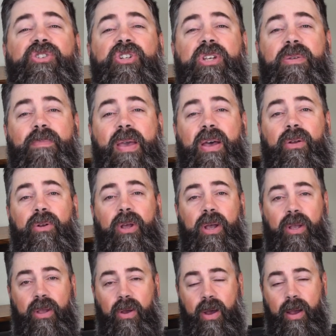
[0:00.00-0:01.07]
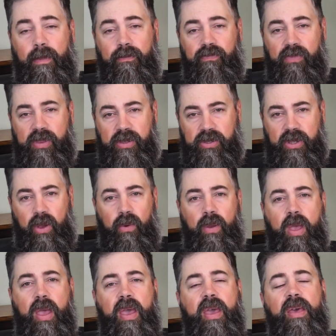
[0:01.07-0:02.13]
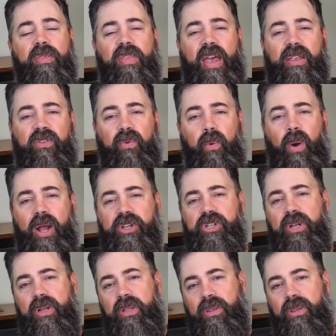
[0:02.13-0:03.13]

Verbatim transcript: gmail.com. So thanks for watching.